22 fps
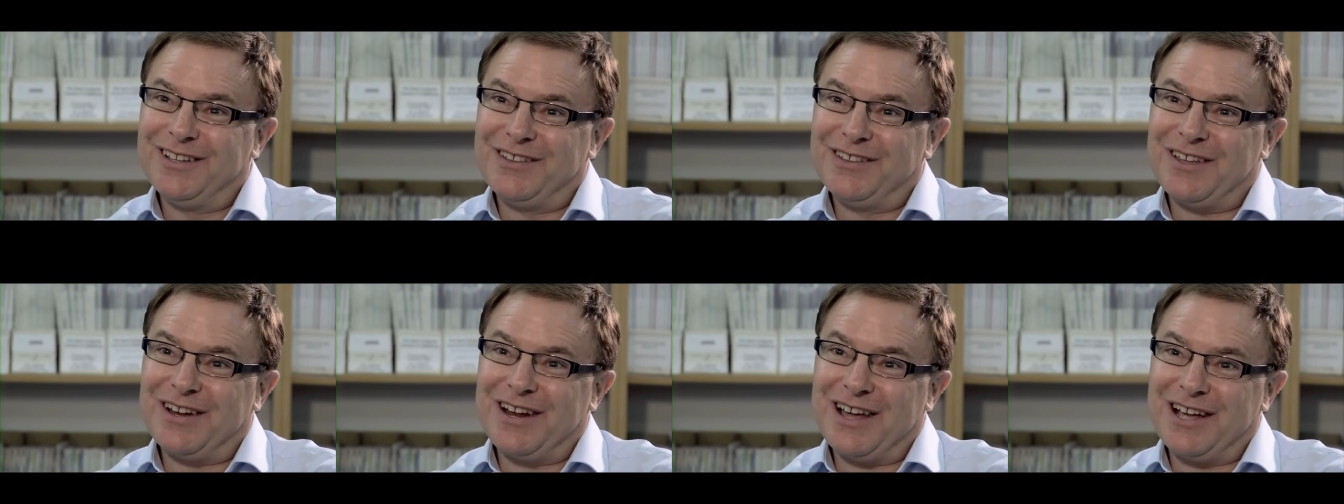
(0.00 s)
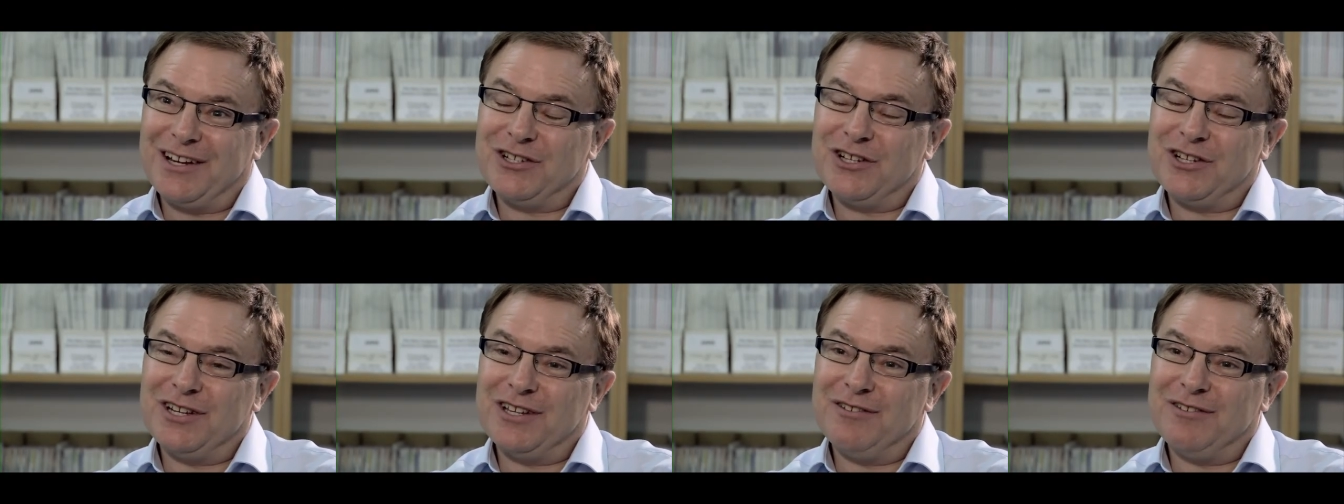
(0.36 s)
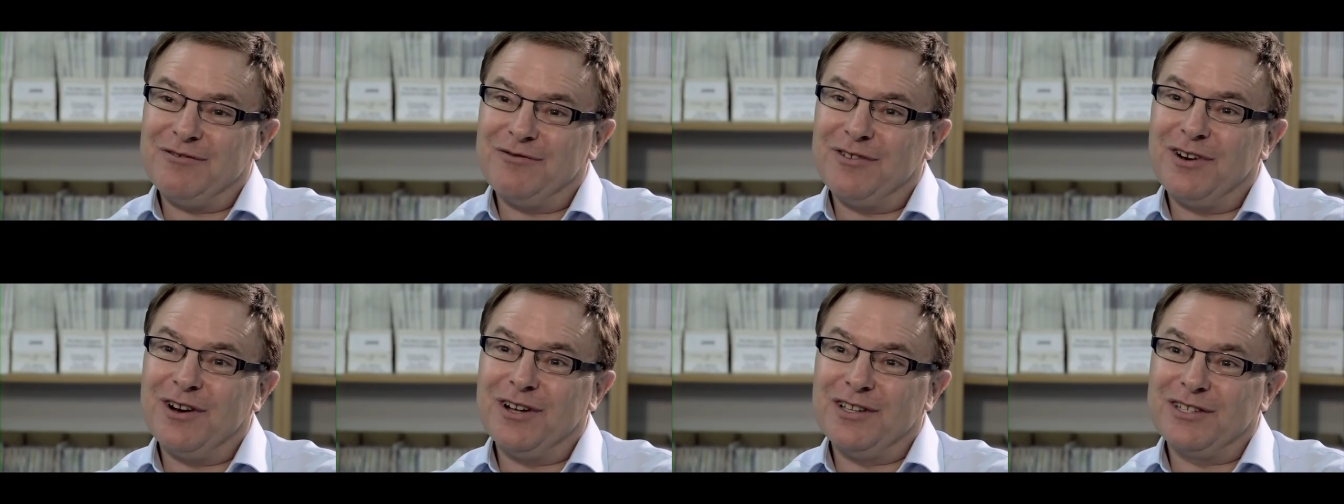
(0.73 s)
that actually
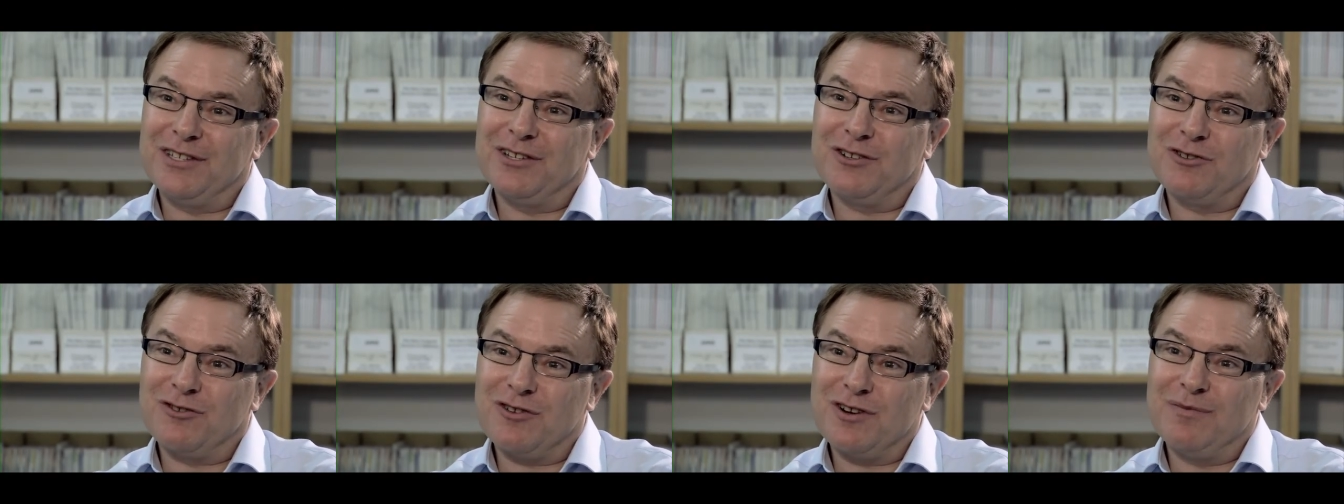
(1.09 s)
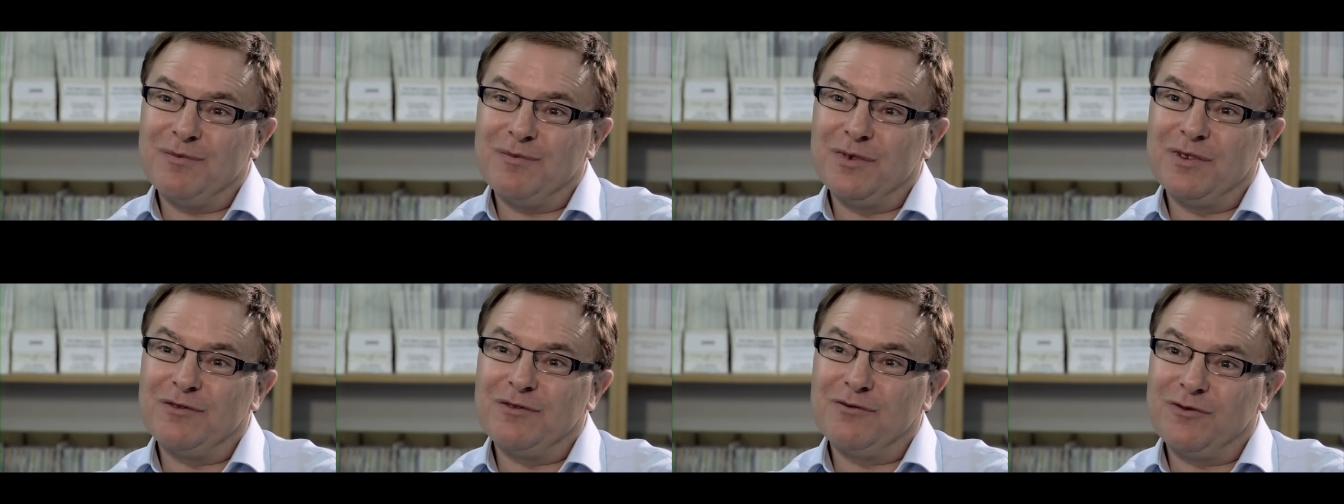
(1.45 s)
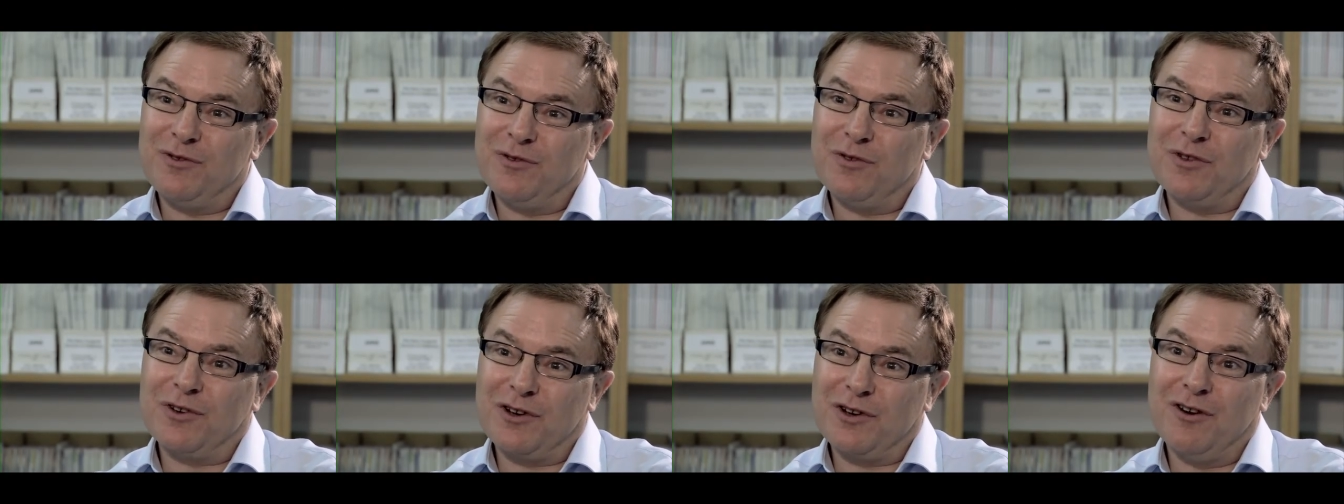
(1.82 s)
finds a treatment
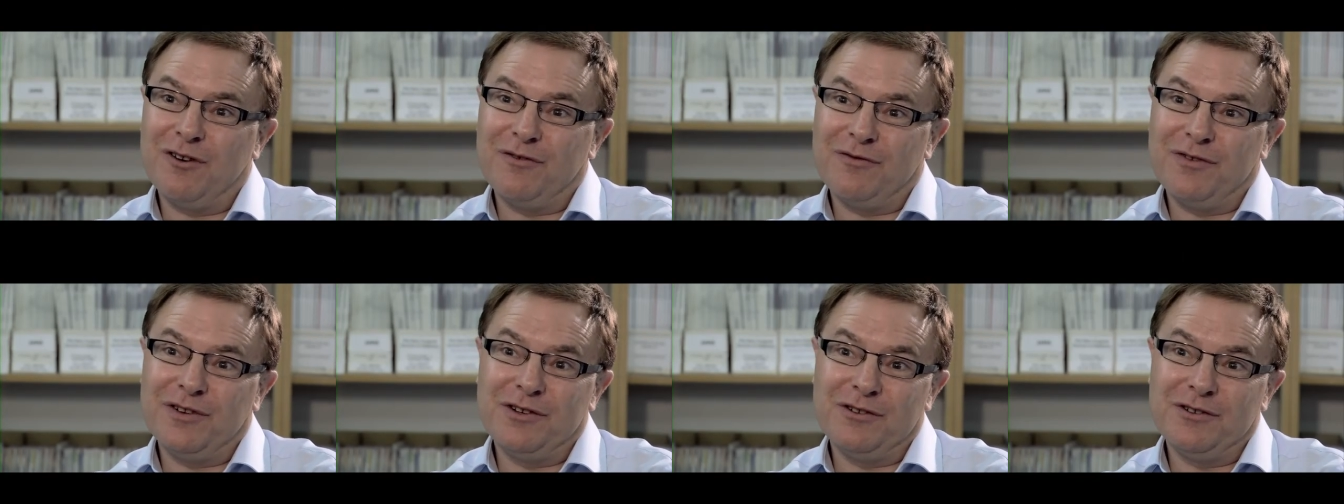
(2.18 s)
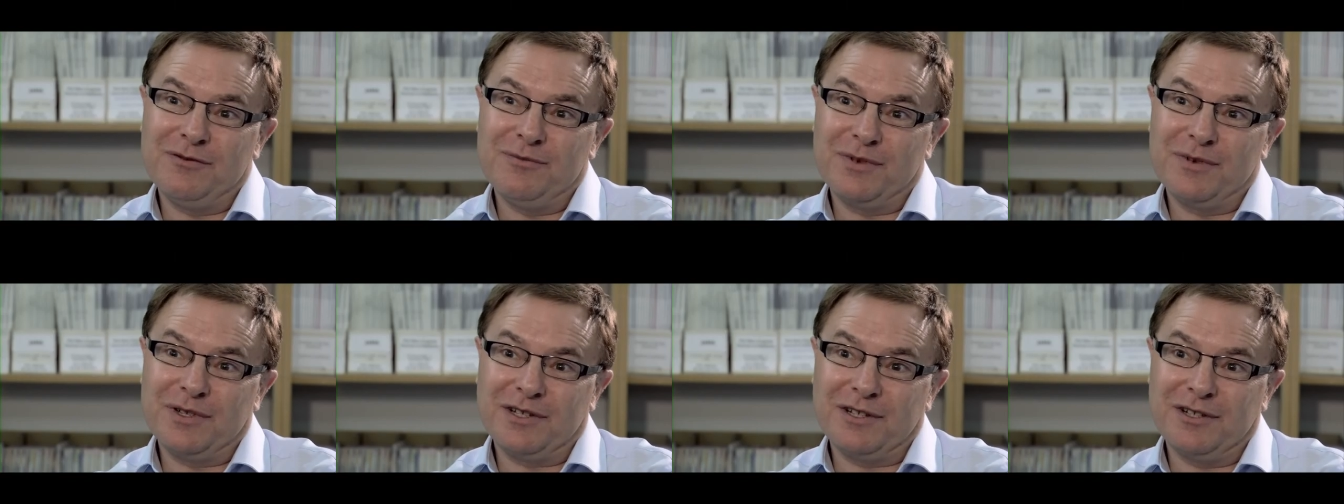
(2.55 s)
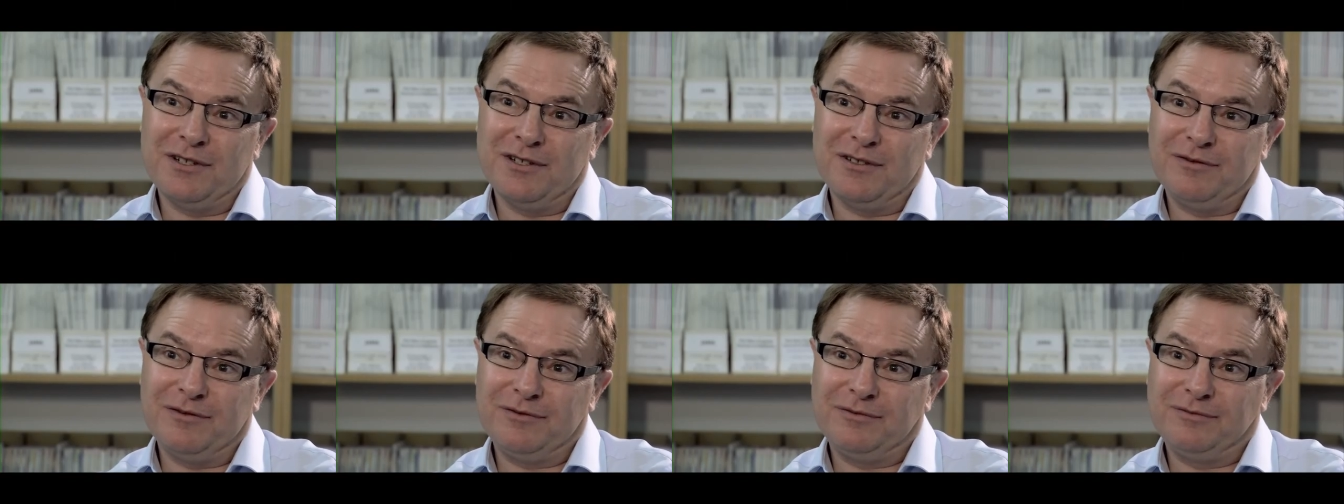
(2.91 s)
for the cough in whooping
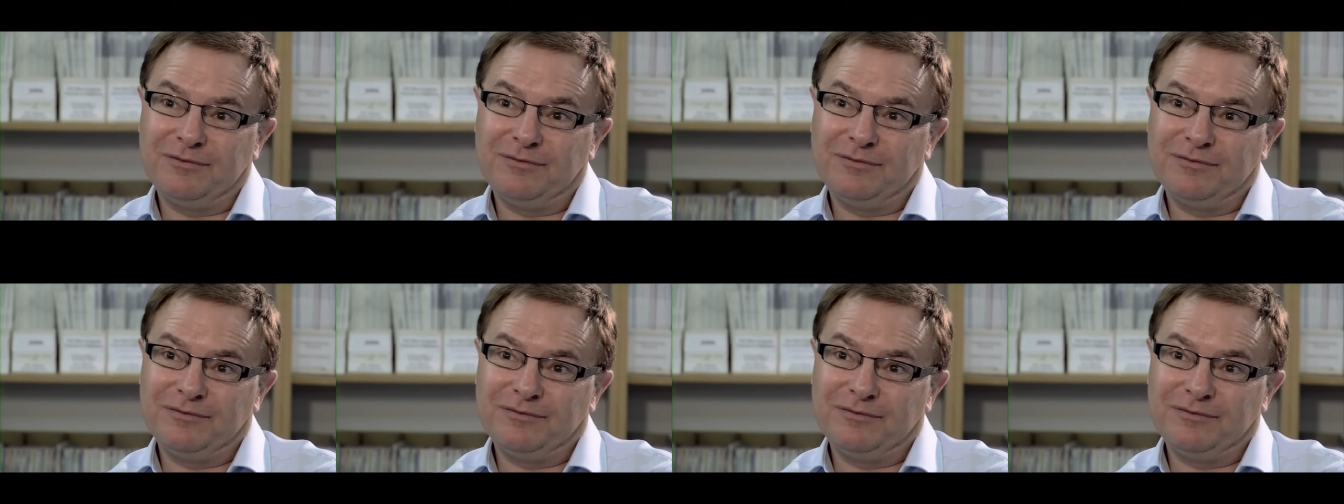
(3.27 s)
cough.